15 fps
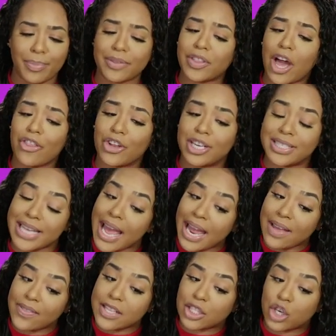But the other day,
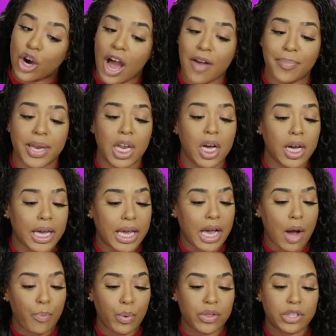this girl I've been hooking
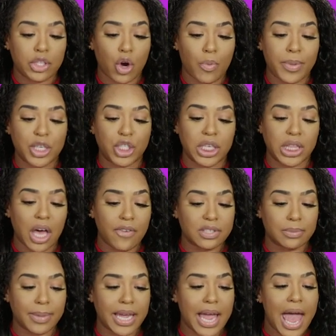up with told me she loves
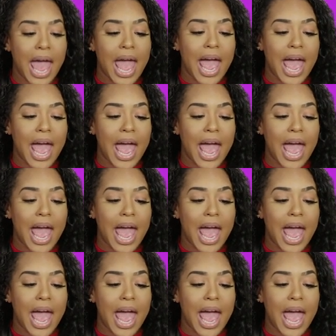me,